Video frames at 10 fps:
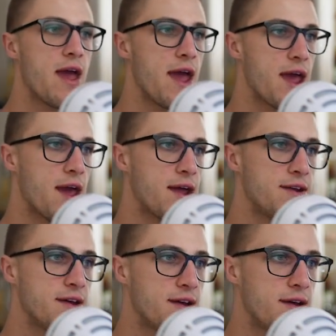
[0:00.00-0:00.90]

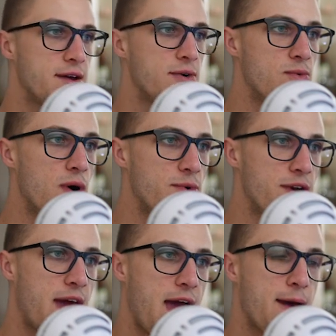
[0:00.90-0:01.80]
And what
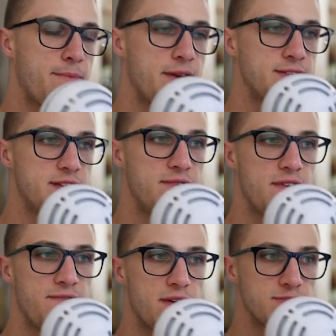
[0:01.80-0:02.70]
would happen is,
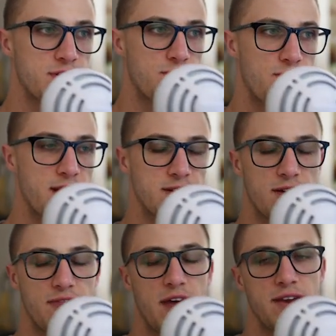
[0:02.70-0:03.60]
even if I was correct
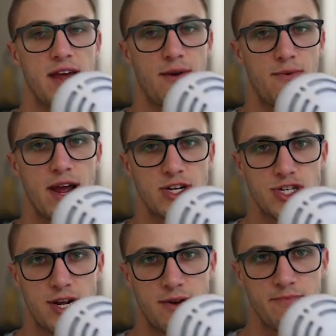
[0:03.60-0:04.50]
on the
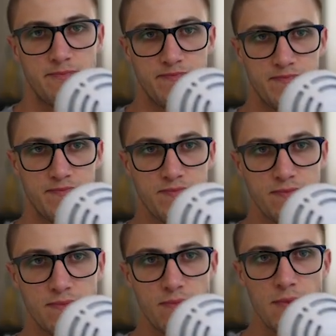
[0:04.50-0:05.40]
direction,
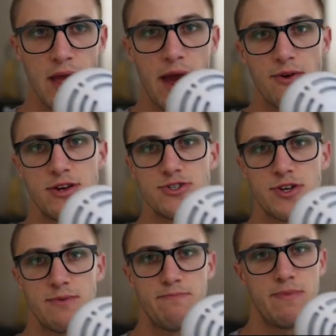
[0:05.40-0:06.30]
I would
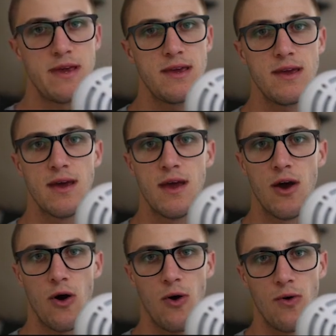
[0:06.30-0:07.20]
usually be
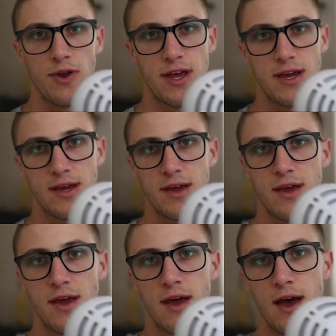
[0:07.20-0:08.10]
holding
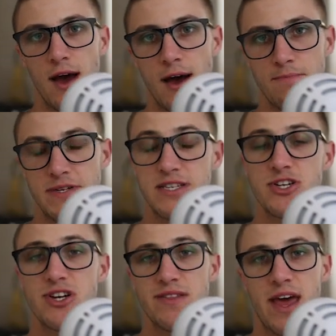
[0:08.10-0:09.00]
a
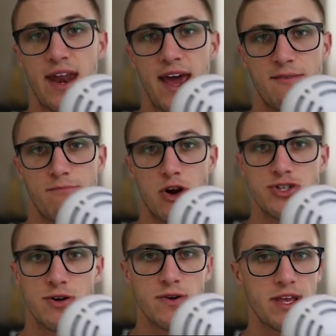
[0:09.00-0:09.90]
position that had
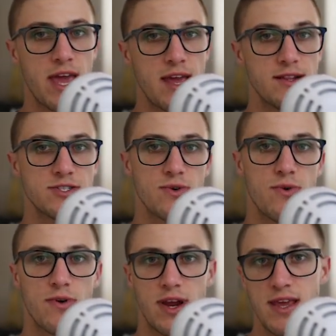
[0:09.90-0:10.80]
marginal gains
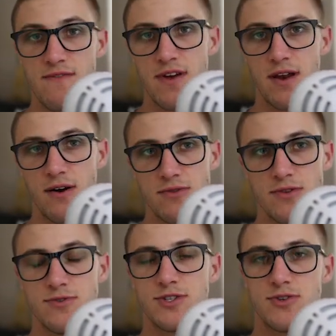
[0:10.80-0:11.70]
or even a
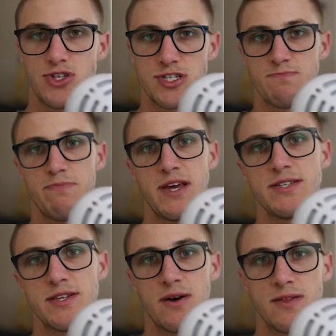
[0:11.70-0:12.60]
loser just
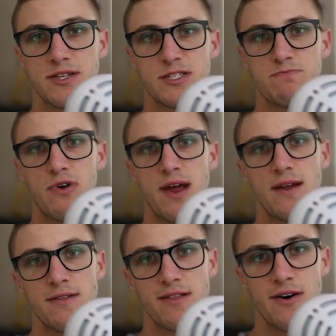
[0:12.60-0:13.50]
based on the spread
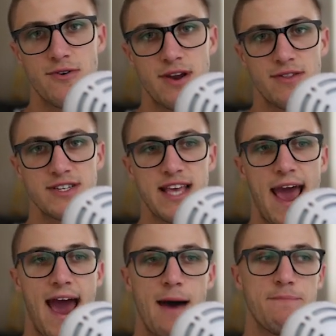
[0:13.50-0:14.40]
alone. Now, this
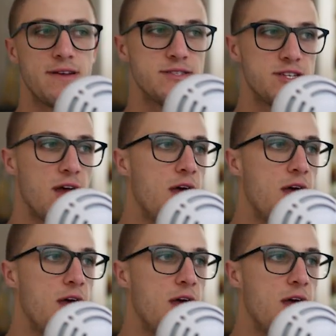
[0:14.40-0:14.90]
happens